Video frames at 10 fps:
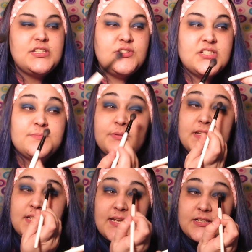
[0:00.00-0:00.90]
to, just
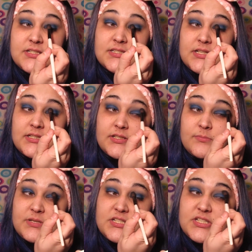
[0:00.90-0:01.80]
blend it out just a little
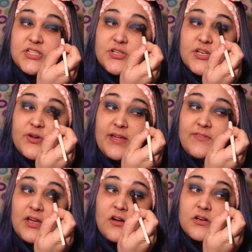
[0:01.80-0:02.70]
bit, just so you don't have
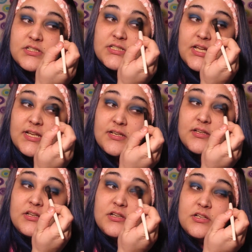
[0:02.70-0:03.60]
that harsh line.
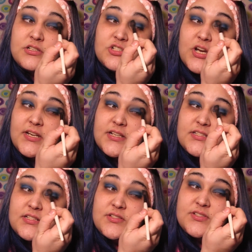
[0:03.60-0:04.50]
Try not
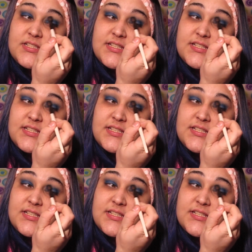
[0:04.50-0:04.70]
to lose the